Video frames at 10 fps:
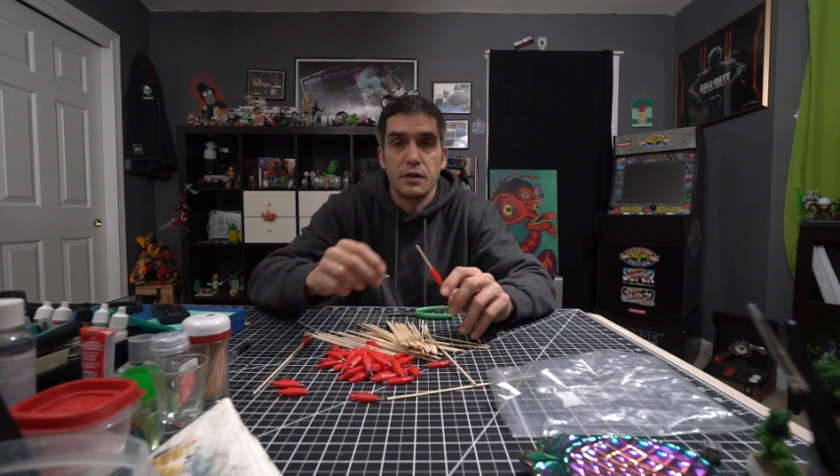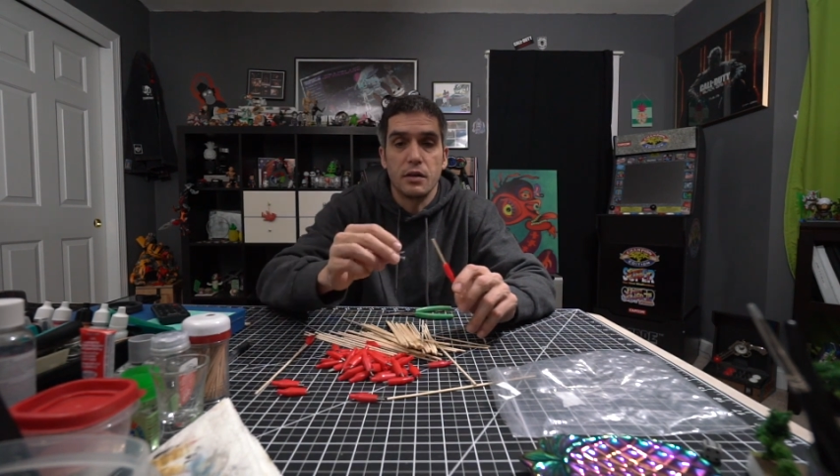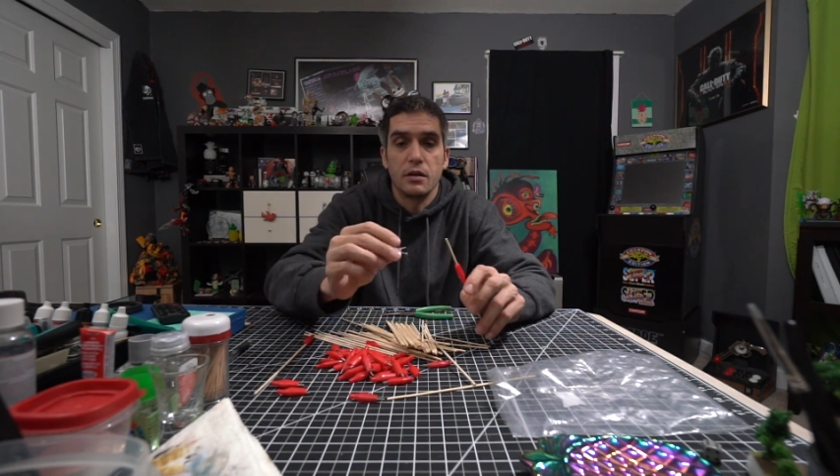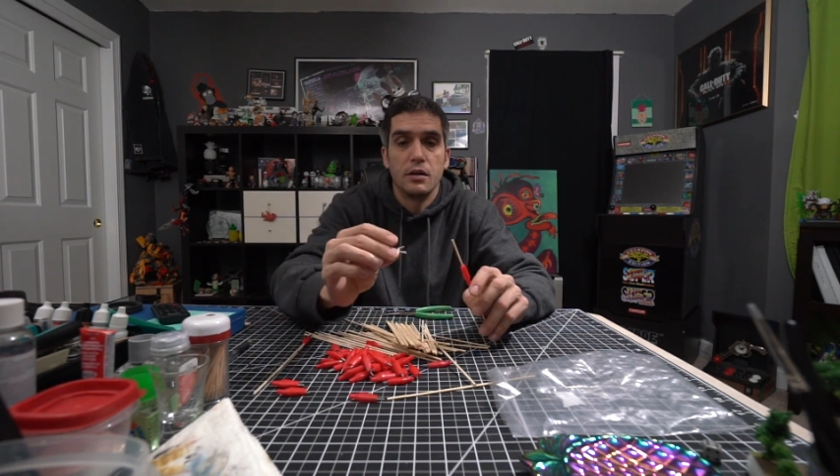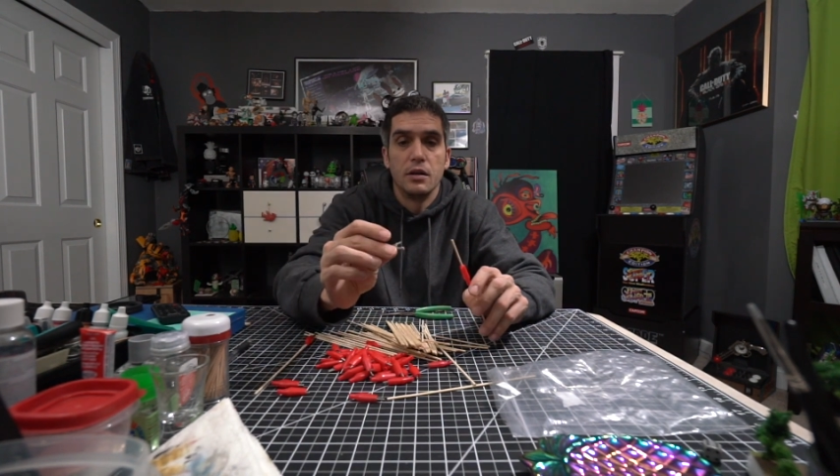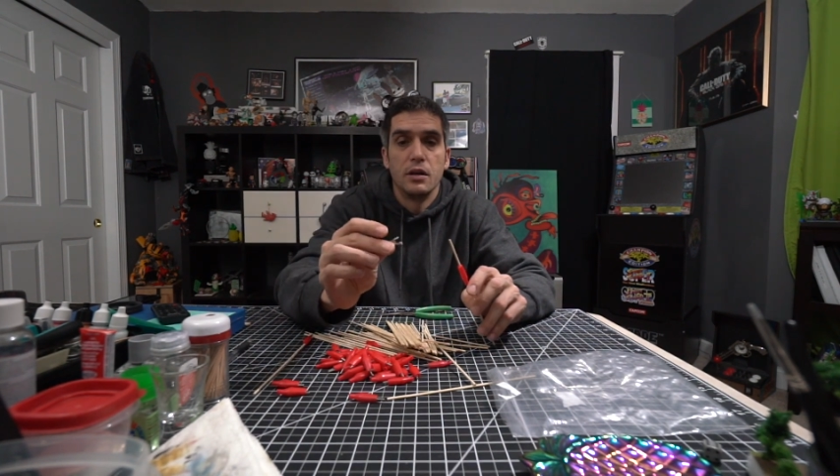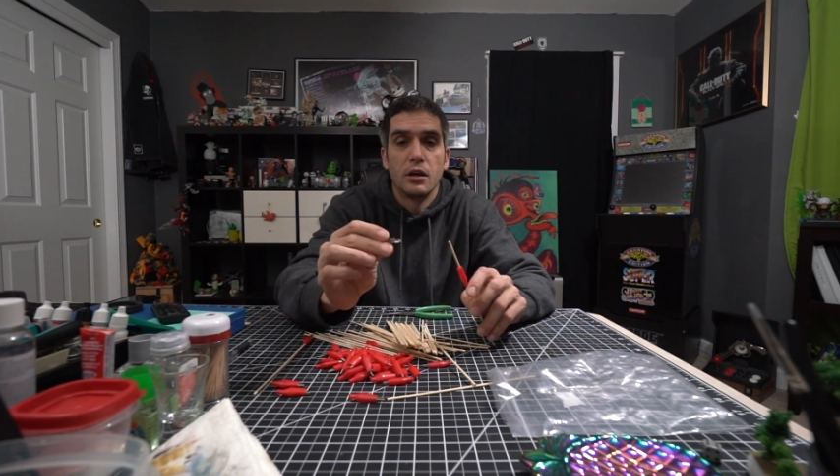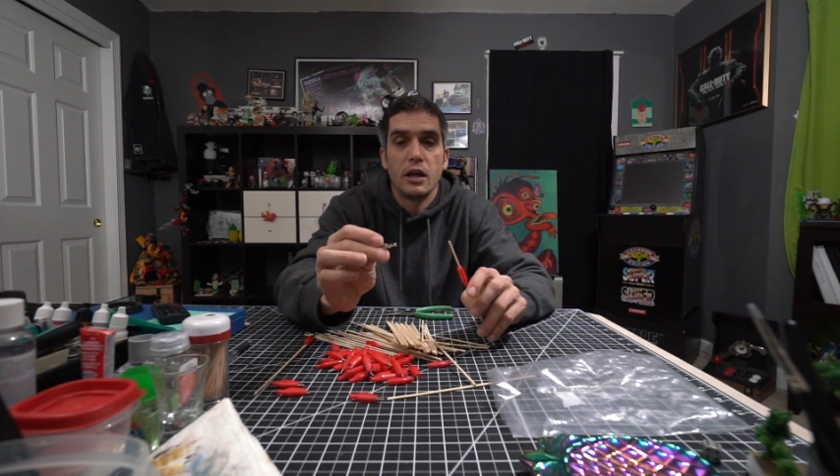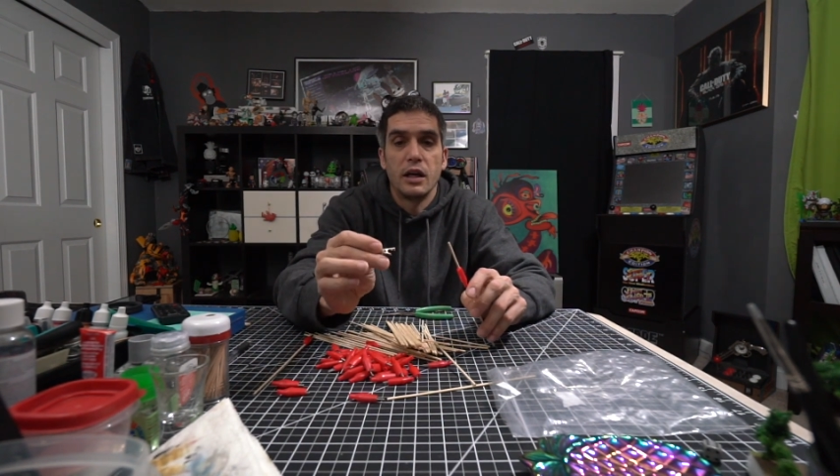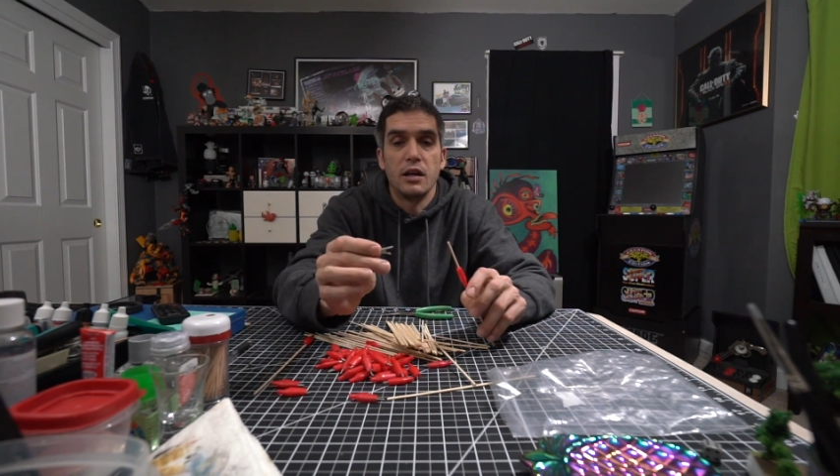are
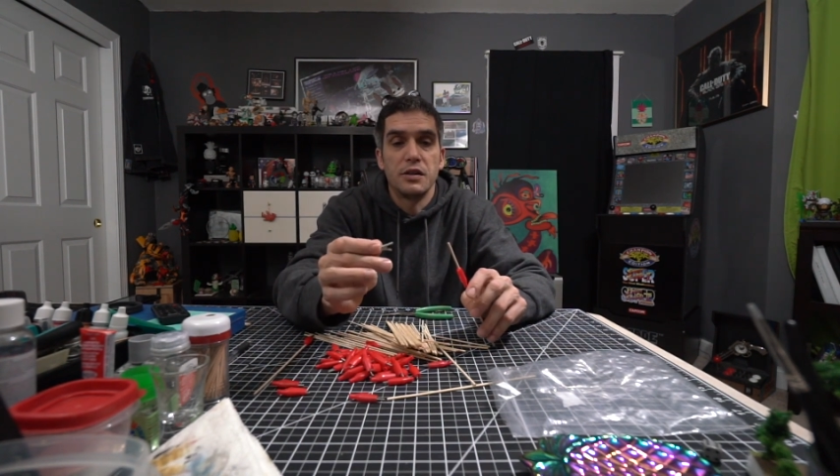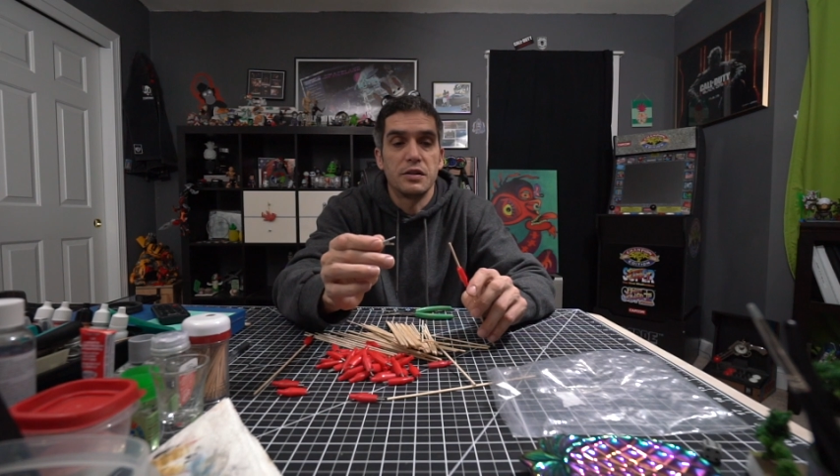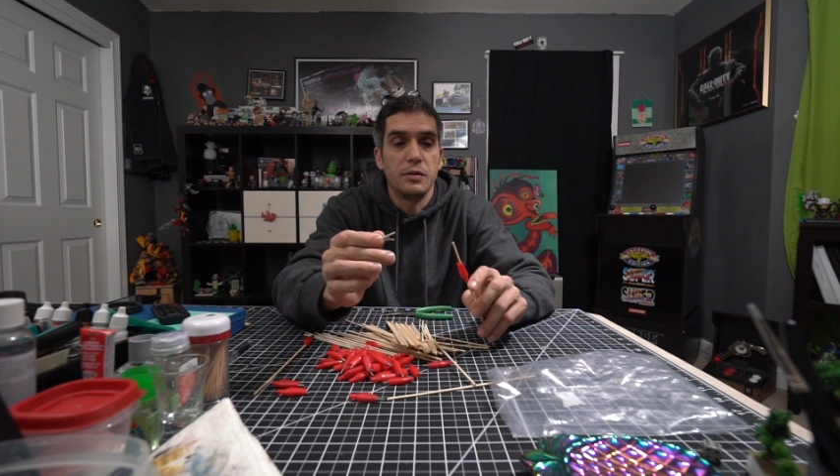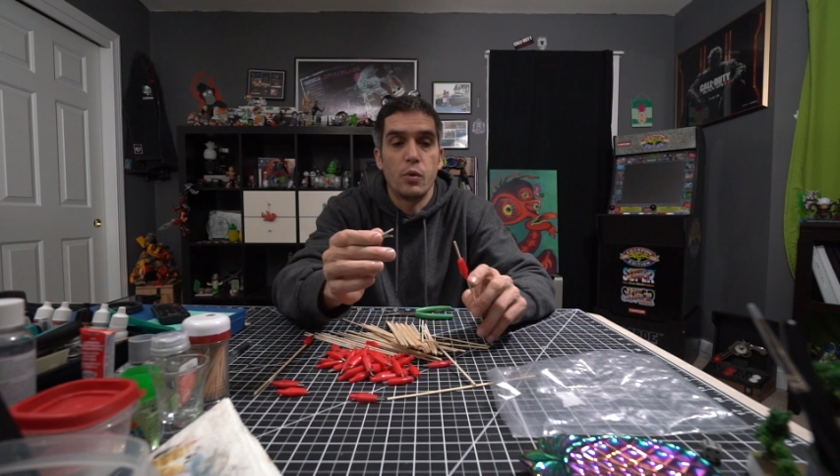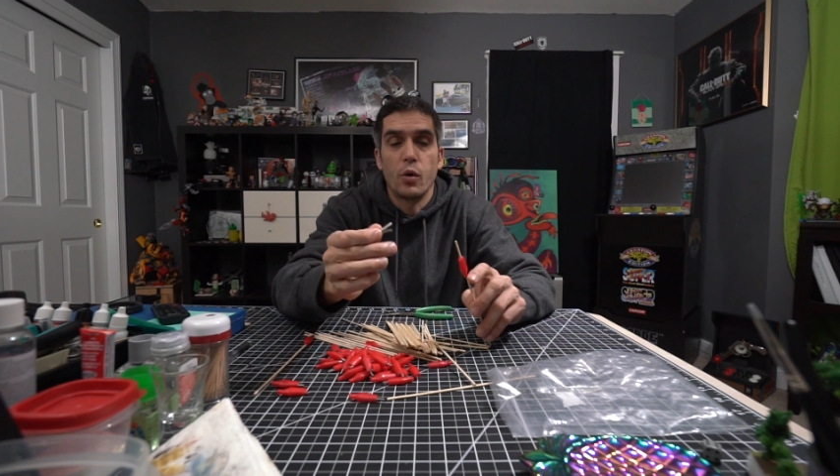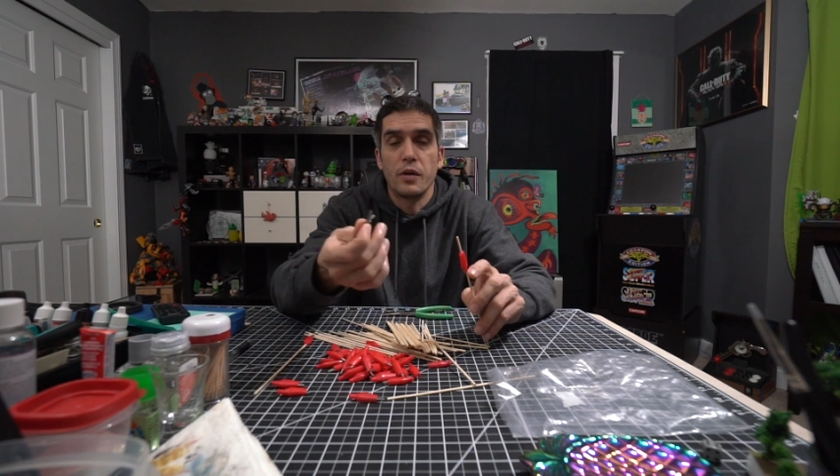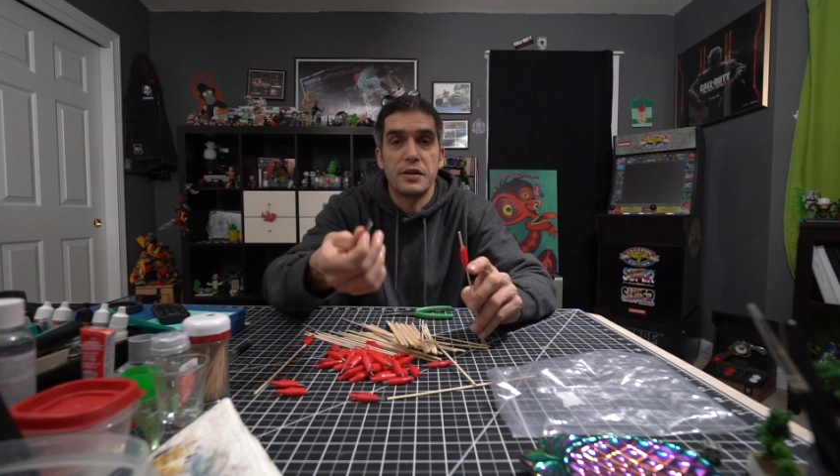hideously poor.